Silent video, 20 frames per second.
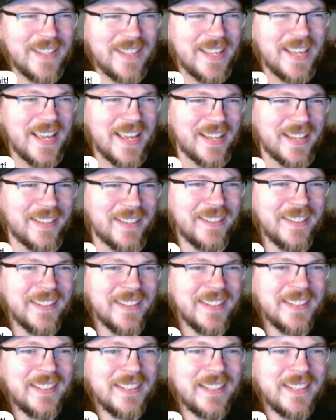yeah,
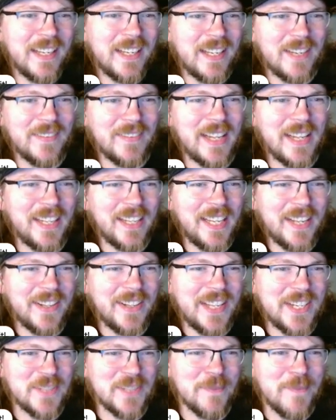and I like how
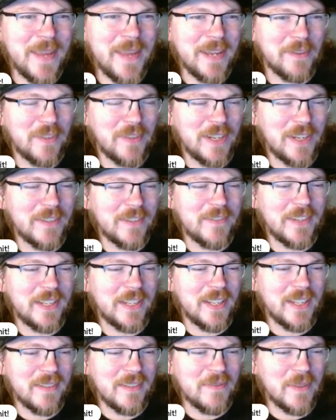they just make fun of
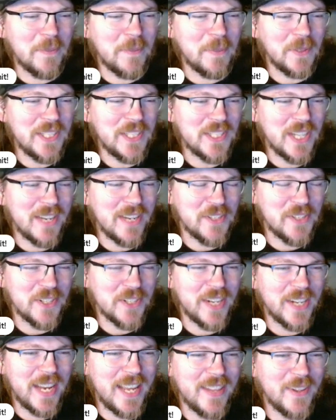the police officer
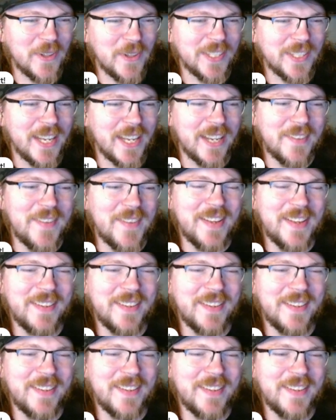guy the whole time.